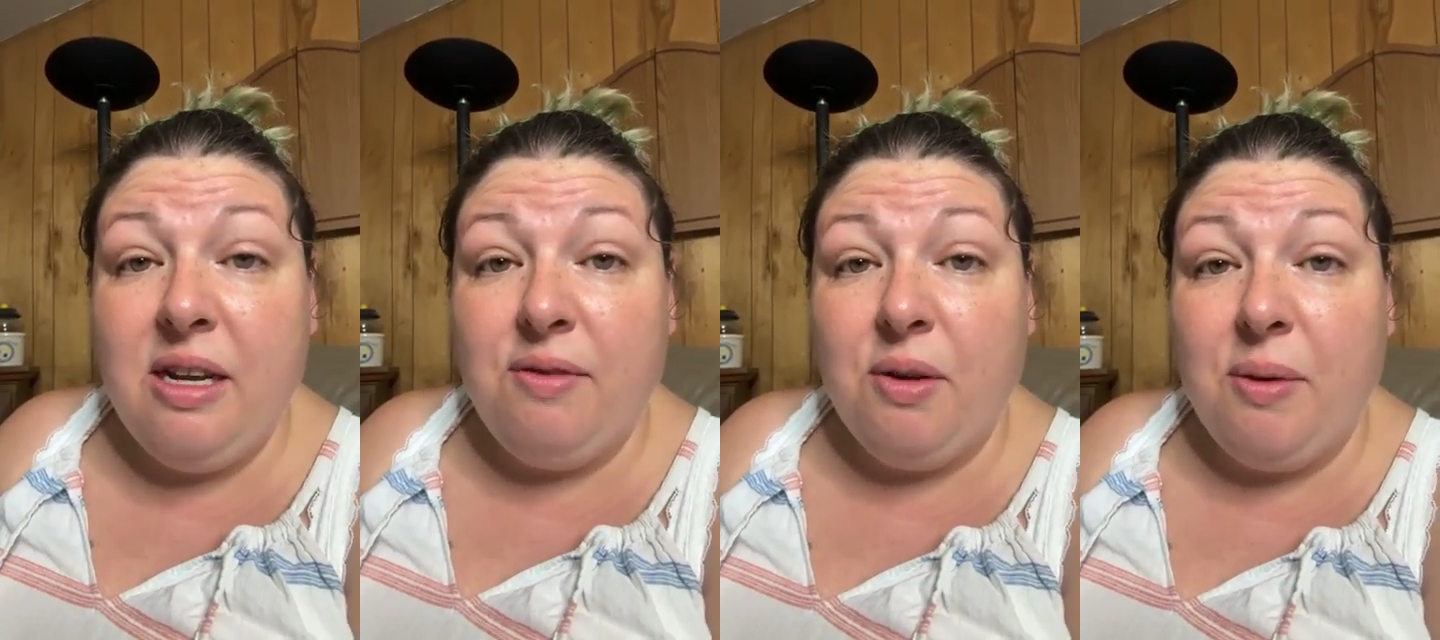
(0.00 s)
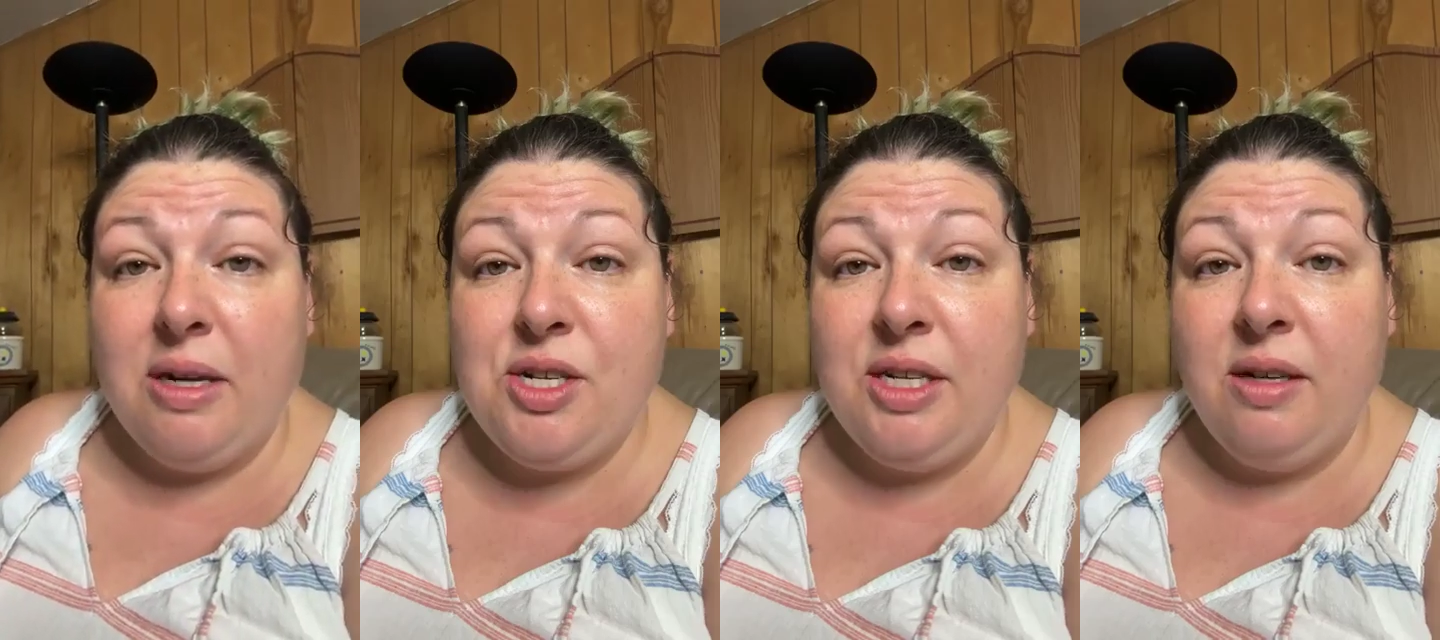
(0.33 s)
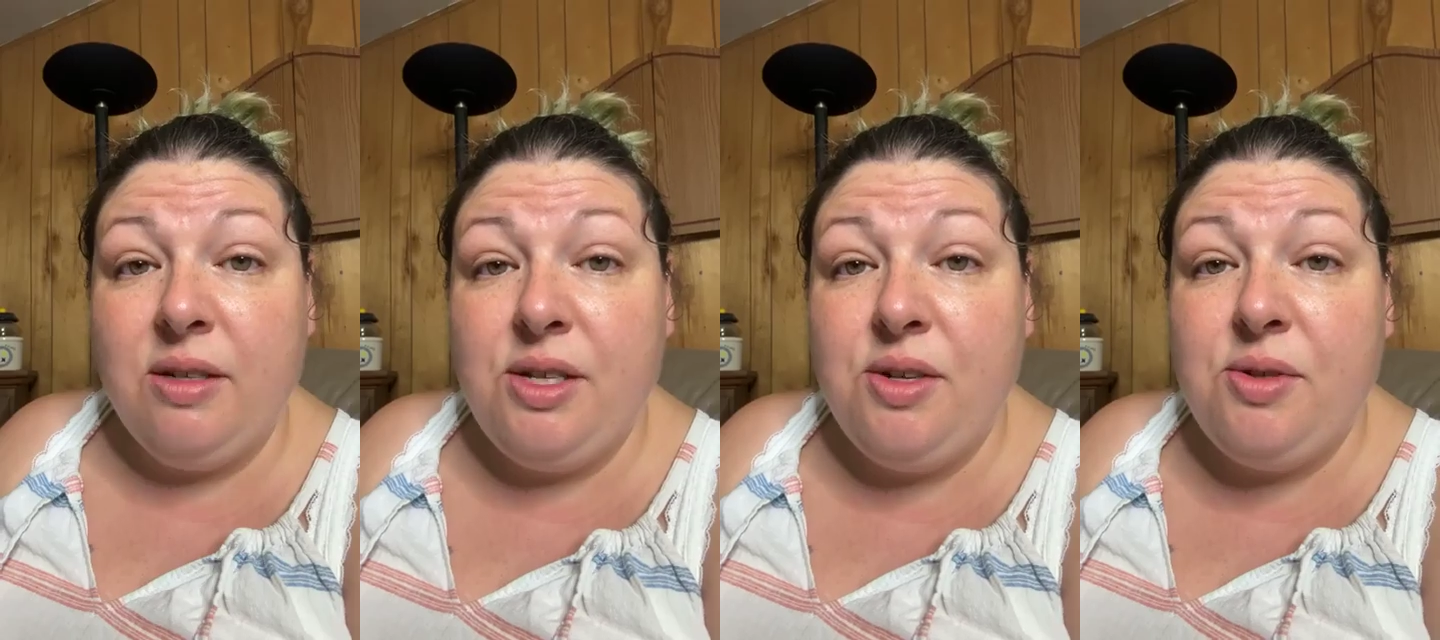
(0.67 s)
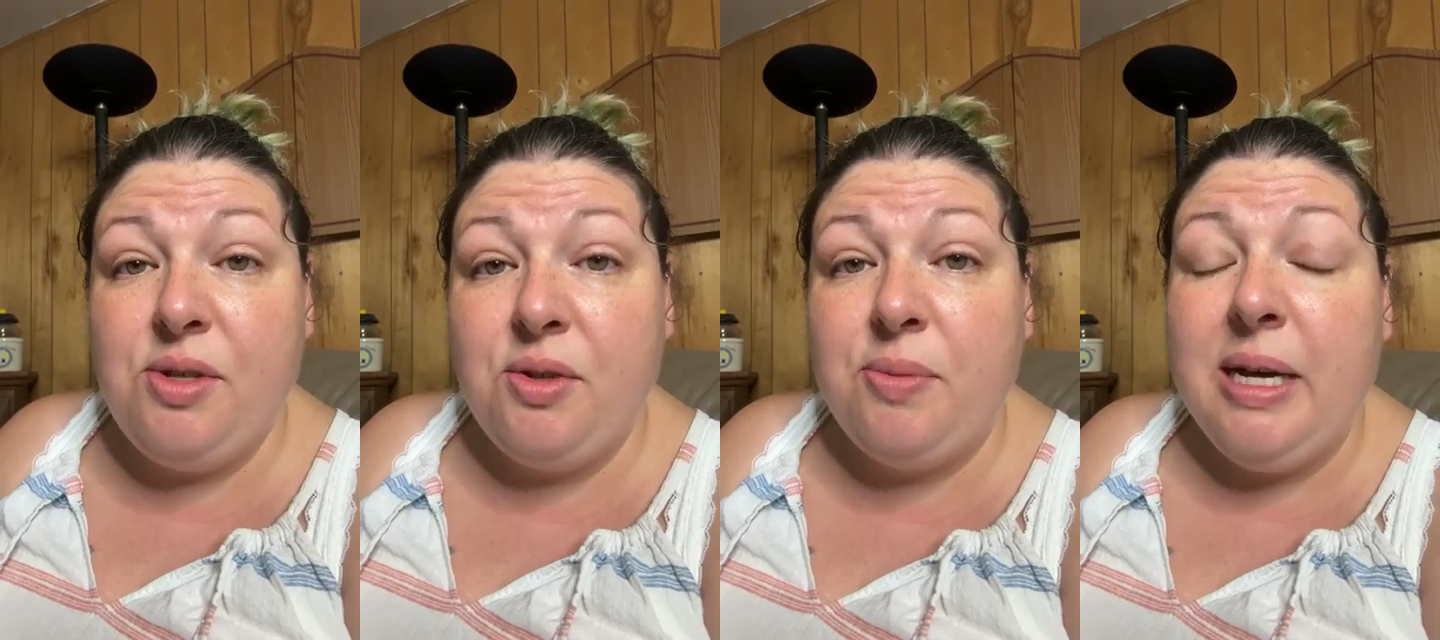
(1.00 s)
If you're watching on
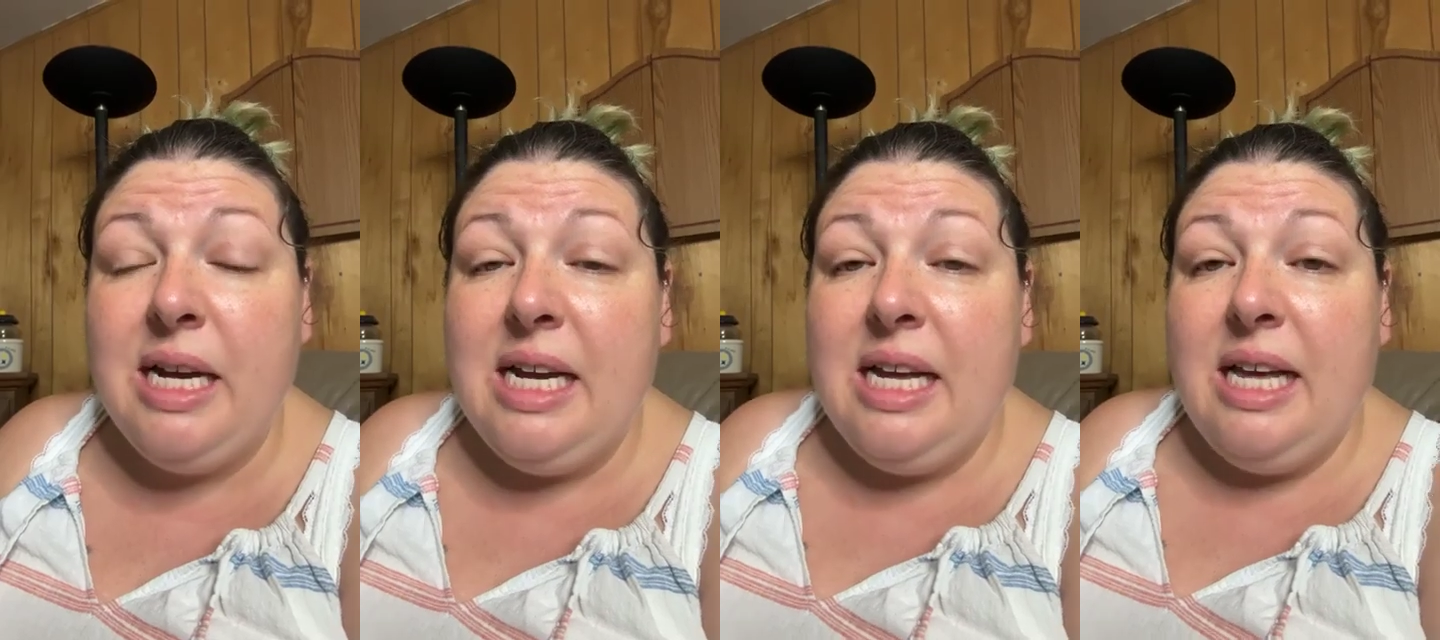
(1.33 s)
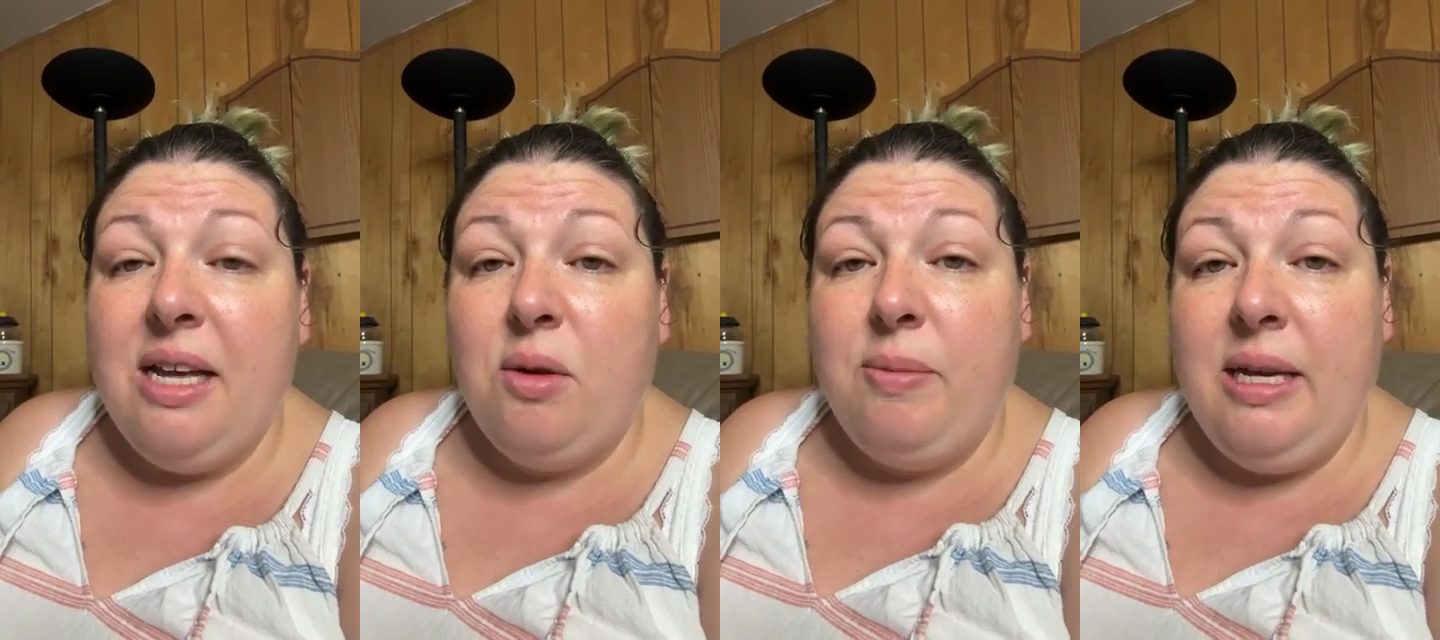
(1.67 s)
YouTube, it'll